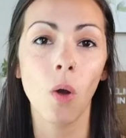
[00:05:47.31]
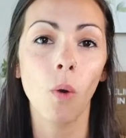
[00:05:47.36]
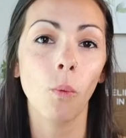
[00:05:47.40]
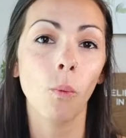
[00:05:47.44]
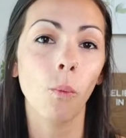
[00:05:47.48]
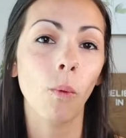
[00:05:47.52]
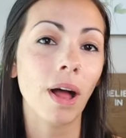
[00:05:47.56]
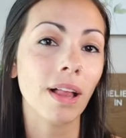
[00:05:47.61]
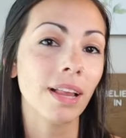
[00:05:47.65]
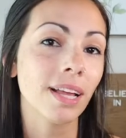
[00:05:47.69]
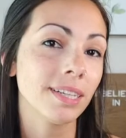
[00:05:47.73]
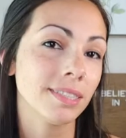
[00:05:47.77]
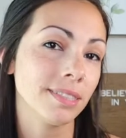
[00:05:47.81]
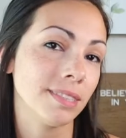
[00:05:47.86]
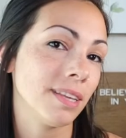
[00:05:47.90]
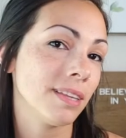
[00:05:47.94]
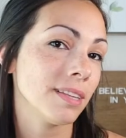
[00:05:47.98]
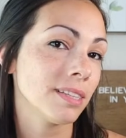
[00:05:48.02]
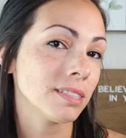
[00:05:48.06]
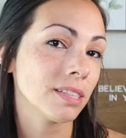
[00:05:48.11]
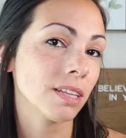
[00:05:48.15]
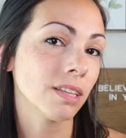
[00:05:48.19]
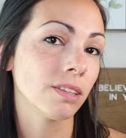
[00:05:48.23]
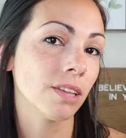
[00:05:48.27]
While I see
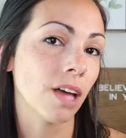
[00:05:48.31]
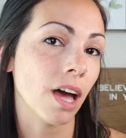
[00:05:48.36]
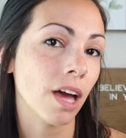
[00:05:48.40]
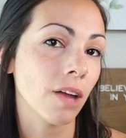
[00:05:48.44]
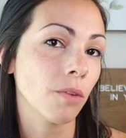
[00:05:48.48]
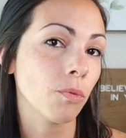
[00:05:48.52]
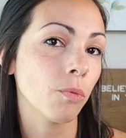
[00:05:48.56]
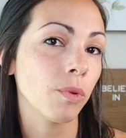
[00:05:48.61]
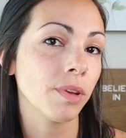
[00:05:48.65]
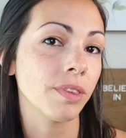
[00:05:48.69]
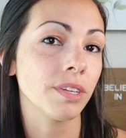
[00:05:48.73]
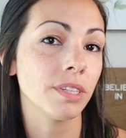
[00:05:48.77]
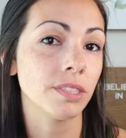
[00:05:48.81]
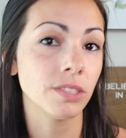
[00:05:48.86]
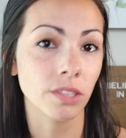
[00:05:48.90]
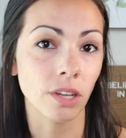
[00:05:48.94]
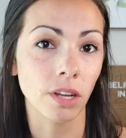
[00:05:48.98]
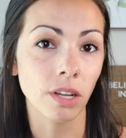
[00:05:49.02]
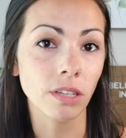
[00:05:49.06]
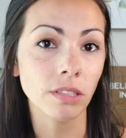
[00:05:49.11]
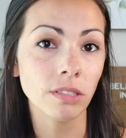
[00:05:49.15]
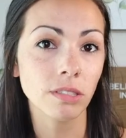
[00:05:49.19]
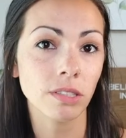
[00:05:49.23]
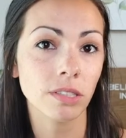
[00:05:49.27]
this a lot with
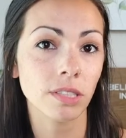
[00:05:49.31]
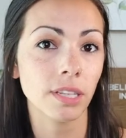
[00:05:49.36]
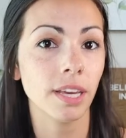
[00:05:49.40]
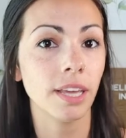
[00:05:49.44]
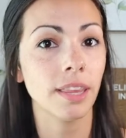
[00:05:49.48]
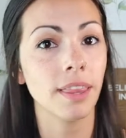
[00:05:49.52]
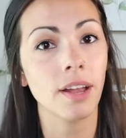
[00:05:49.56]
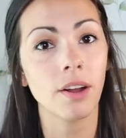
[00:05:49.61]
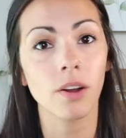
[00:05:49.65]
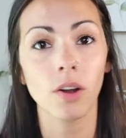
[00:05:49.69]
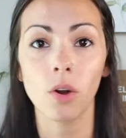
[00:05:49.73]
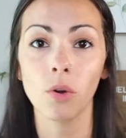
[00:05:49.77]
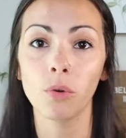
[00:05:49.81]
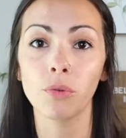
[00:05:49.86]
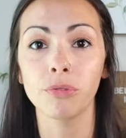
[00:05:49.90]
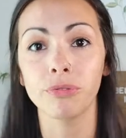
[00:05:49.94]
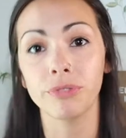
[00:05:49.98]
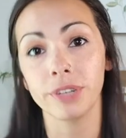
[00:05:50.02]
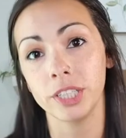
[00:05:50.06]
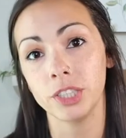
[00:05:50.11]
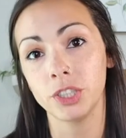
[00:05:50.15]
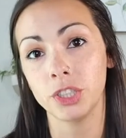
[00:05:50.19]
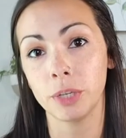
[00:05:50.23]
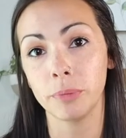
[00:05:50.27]
adults in their own
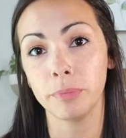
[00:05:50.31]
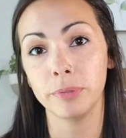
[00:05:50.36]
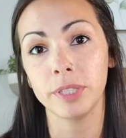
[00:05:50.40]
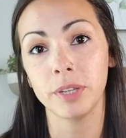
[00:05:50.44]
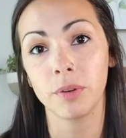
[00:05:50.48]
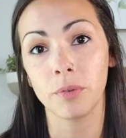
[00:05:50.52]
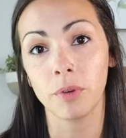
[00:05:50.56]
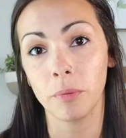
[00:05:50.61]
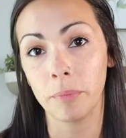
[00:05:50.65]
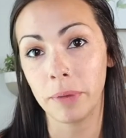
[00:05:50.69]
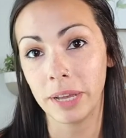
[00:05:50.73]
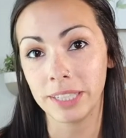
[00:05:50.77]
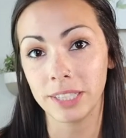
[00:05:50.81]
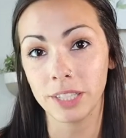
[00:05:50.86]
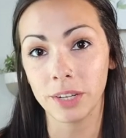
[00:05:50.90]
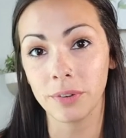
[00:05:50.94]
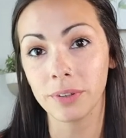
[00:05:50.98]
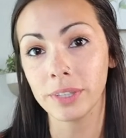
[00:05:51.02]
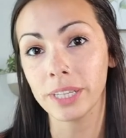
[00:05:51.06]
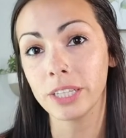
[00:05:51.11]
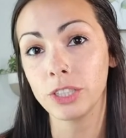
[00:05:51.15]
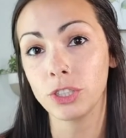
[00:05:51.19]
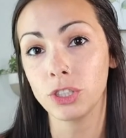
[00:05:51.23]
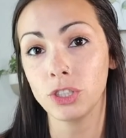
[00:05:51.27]
friendships and romantic
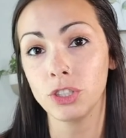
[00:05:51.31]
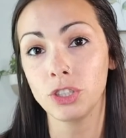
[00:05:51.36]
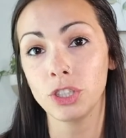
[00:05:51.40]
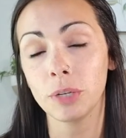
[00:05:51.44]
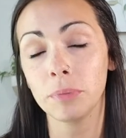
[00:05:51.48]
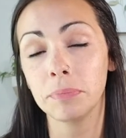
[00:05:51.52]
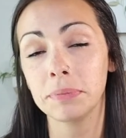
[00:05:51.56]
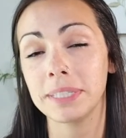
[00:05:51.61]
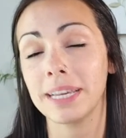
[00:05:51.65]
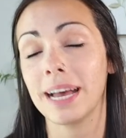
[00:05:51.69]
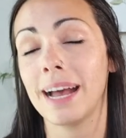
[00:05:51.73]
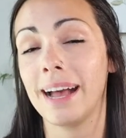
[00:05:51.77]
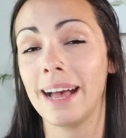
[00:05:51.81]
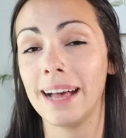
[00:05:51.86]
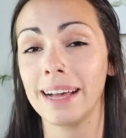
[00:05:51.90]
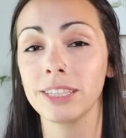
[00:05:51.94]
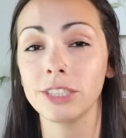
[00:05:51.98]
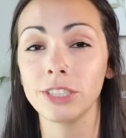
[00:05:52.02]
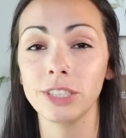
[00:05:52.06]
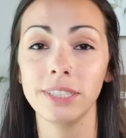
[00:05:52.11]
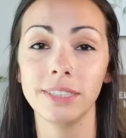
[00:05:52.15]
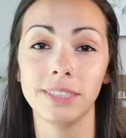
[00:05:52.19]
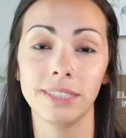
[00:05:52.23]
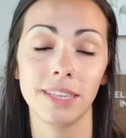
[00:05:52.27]
relationships, I
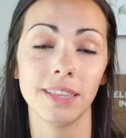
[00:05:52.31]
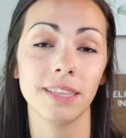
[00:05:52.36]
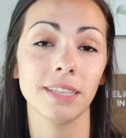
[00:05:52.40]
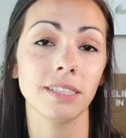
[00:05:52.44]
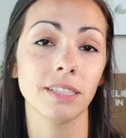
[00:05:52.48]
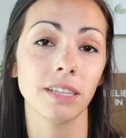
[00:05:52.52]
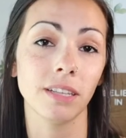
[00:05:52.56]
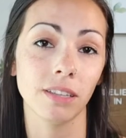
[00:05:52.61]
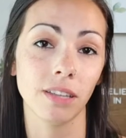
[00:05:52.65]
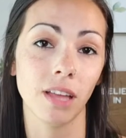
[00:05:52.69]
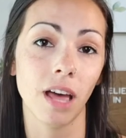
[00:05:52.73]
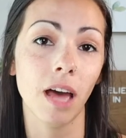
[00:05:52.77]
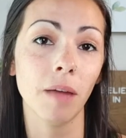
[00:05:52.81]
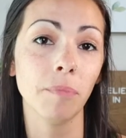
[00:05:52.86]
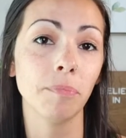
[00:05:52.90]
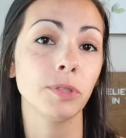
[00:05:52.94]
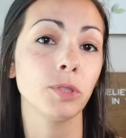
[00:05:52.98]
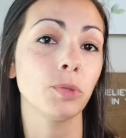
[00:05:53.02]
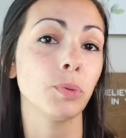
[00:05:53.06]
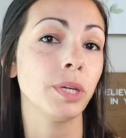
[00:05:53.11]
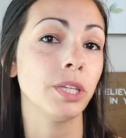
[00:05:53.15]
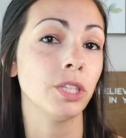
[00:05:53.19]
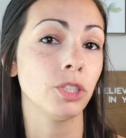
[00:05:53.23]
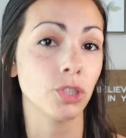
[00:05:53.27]
actually see this a lot
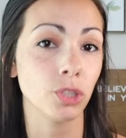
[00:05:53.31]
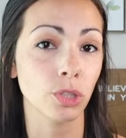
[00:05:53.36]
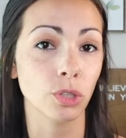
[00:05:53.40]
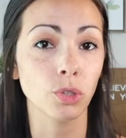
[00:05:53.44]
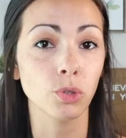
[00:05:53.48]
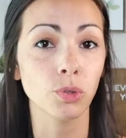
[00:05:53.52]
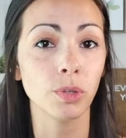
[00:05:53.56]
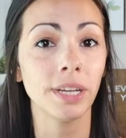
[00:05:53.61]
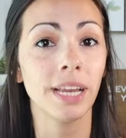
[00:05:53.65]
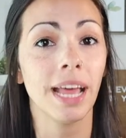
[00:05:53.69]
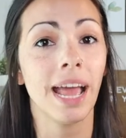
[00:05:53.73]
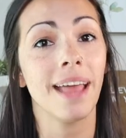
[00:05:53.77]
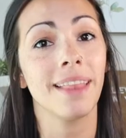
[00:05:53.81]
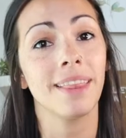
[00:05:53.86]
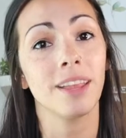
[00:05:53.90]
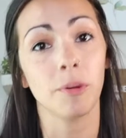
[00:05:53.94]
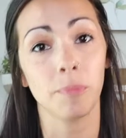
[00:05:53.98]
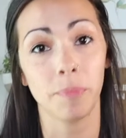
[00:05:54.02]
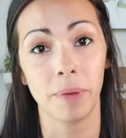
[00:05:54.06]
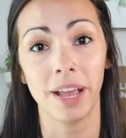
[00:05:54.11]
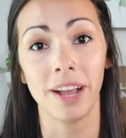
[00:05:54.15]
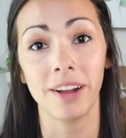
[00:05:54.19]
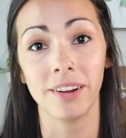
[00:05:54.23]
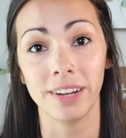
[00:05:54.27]
between children and their
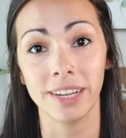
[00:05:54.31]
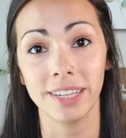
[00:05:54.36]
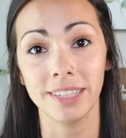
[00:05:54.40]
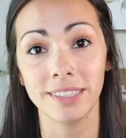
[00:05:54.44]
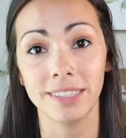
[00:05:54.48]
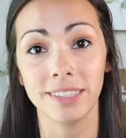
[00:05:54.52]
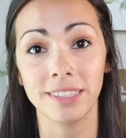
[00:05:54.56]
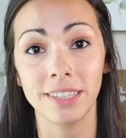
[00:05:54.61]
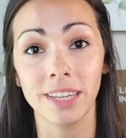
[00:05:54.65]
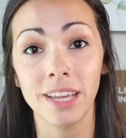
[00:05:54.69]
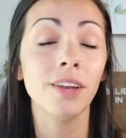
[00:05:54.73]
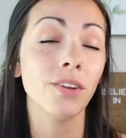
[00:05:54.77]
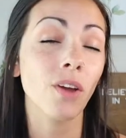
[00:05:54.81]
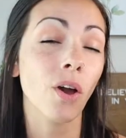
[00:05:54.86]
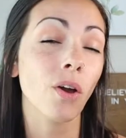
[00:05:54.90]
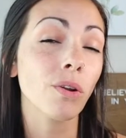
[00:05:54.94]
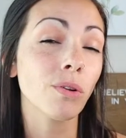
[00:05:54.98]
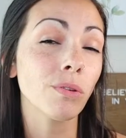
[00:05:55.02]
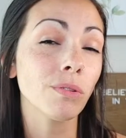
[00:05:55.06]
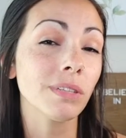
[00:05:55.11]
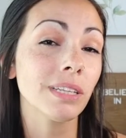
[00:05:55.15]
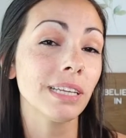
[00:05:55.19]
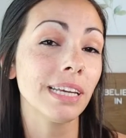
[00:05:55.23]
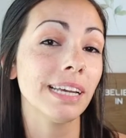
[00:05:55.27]
parents. Not
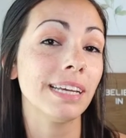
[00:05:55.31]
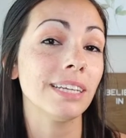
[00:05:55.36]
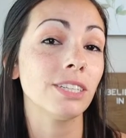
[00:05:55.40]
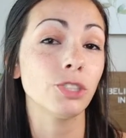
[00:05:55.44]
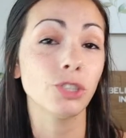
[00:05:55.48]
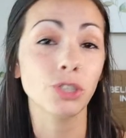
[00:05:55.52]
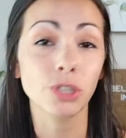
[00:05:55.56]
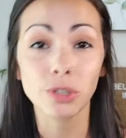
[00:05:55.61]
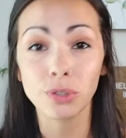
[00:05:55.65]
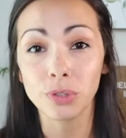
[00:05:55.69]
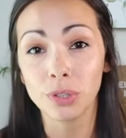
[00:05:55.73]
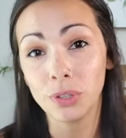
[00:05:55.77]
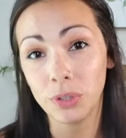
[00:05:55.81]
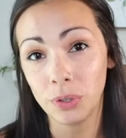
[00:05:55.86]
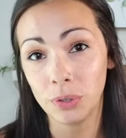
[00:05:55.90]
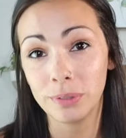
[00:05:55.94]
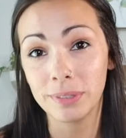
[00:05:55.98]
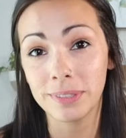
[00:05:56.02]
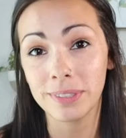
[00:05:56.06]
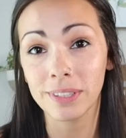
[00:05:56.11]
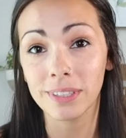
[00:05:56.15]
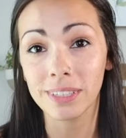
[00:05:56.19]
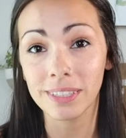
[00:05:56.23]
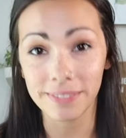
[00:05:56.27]
only children who
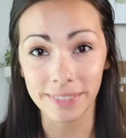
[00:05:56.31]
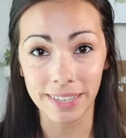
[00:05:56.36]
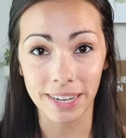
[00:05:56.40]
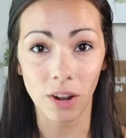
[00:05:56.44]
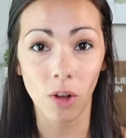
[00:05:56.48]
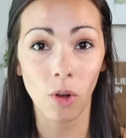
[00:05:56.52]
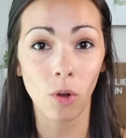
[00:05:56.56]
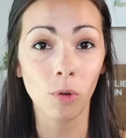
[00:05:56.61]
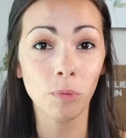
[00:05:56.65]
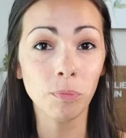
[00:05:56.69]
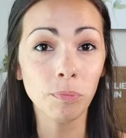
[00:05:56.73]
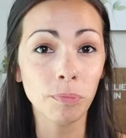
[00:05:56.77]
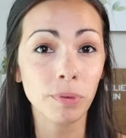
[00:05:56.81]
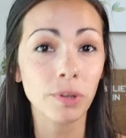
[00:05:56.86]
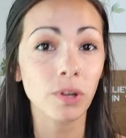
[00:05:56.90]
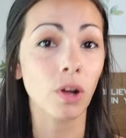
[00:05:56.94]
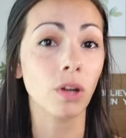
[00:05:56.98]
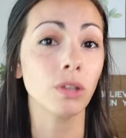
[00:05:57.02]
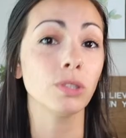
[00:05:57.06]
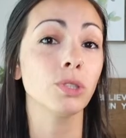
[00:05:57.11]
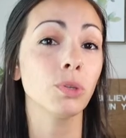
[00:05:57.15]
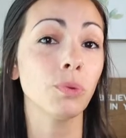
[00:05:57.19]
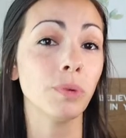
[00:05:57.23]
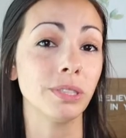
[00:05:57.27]
still live at home, but
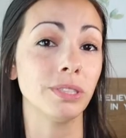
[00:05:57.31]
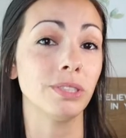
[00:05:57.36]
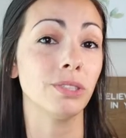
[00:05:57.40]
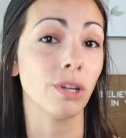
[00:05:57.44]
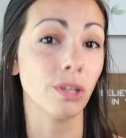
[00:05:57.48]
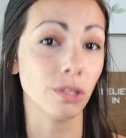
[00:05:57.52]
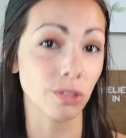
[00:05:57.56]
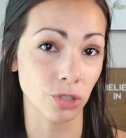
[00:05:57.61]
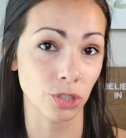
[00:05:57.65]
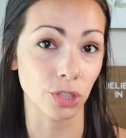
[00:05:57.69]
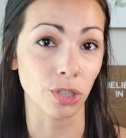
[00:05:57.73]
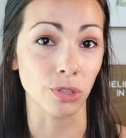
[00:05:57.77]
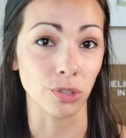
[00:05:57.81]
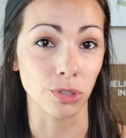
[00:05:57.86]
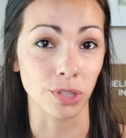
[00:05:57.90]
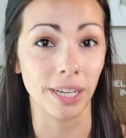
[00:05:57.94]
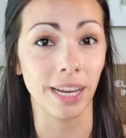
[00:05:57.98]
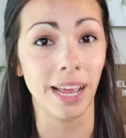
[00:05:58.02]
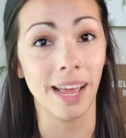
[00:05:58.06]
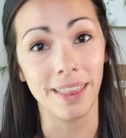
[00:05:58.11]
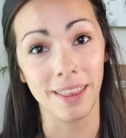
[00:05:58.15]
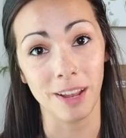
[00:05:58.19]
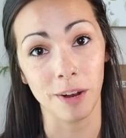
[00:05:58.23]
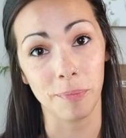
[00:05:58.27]
also adult children
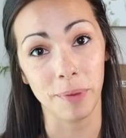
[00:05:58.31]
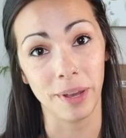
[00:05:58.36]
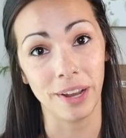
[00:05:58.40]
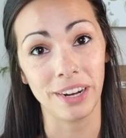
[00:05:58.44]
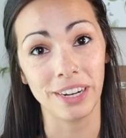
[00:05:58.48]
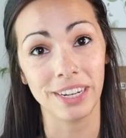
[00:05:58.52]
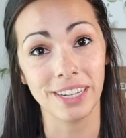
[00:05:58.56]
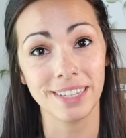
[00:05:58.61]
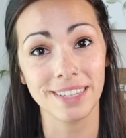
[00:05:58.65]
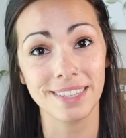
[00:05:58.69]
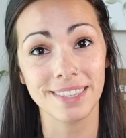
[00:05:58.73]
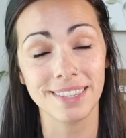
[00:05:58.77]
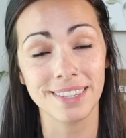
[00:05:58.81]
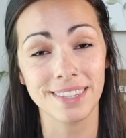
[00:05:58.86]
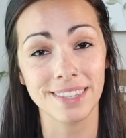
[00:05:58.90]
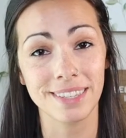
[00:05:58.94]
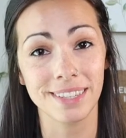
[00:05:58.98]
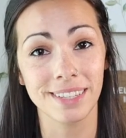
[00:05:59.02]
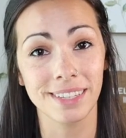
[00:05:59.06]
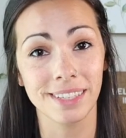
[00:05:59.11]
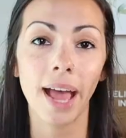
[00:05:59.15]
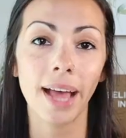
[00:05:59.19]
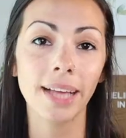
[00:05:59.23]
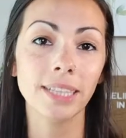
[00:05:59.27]
and their parents.
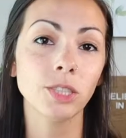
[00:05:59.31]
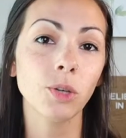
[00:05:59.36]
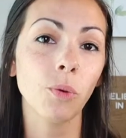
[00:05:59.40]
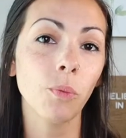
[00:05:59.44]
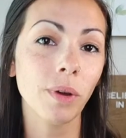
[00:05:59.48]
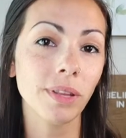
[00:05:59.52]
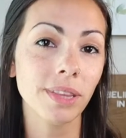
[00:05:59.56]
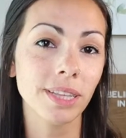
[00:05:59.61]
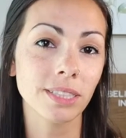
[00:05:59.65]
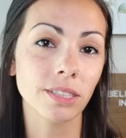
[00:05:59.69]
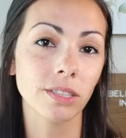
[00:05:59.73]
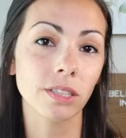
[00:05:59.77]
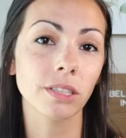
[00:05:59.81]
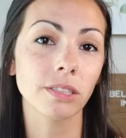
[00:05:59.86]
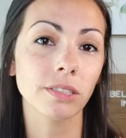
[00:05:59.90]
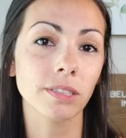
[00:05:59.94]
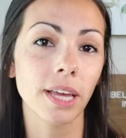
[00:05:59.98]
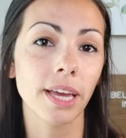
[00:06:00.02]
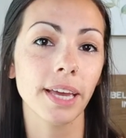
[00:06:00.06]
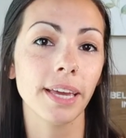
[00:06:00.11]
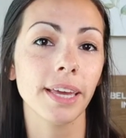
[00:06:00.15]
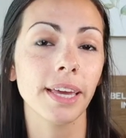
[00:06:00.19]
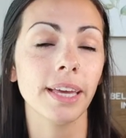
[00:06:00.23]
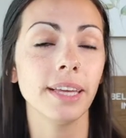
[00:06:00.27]
And so what this looks
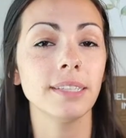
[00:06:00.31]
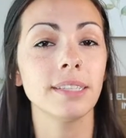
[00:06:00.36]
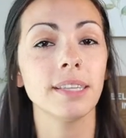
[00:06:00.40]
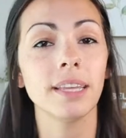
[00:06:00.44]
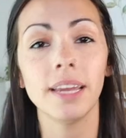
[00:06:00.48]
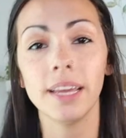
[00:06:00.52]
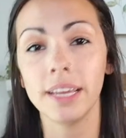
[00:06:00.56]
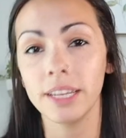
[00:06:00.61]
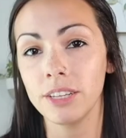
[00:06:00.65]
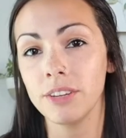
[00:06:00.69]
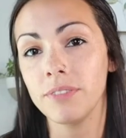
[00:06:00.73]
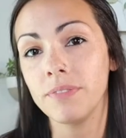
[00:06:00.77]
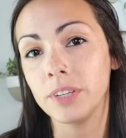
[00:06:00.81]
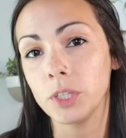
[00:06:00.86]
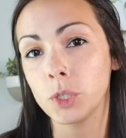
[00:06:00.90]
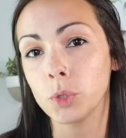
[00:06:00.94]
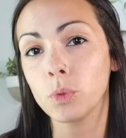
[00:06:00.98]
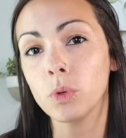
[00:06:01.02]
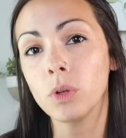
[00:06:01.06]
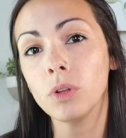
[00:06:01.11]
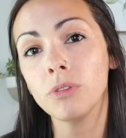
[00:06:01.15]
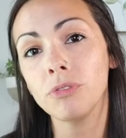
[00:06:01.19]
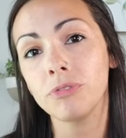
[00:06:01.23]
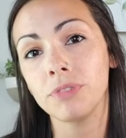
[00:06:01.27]
like is an
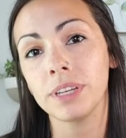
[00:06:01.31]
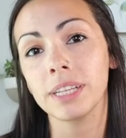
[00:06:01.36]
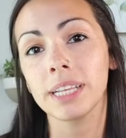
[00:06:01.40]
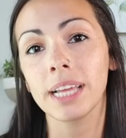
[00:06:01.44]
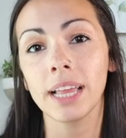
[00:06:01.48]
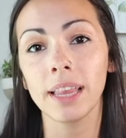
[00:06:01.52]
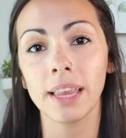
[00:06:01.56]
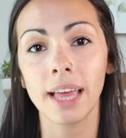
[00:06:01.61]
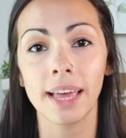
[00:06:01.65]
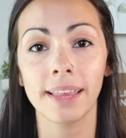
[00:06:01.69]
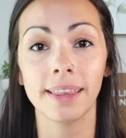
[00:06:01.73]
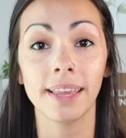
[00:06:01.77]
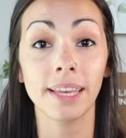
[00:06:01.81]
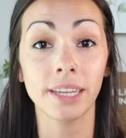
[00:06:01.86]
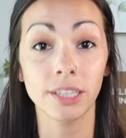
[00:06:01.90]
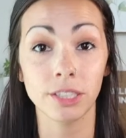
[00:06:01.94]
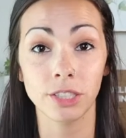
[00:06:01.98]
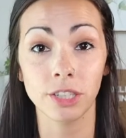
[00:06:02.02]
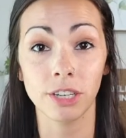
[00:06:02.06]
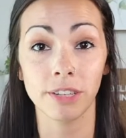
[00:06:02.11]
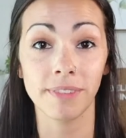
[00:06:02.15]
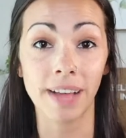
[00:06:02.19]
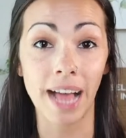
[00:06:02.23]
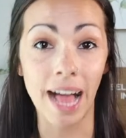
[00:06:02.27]
individual feeling like they
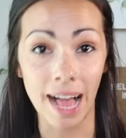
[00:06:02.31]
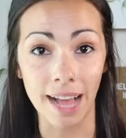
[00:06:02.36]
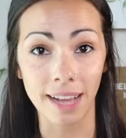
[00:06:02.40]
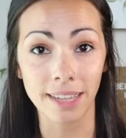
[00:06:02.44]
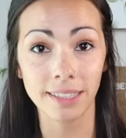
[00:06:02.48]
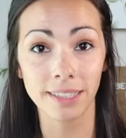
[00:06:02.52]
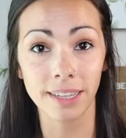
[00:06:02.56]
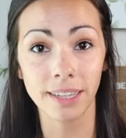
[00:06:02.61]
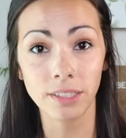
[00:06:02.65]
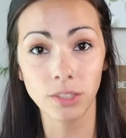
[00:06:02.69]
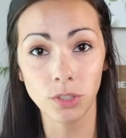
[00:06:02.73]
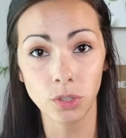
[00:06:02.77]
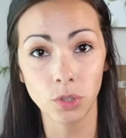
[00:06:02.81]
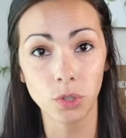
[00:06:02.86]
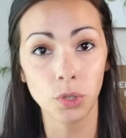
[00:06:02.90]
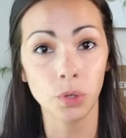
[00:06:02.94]
deserve access